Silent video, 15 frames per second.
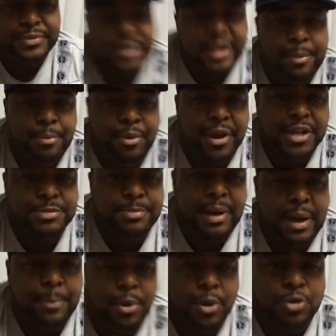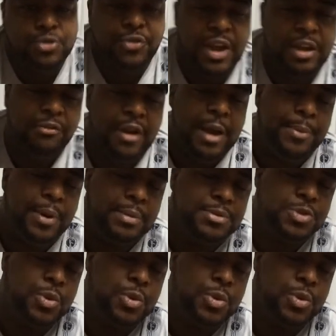That brings my post-fight wrap-up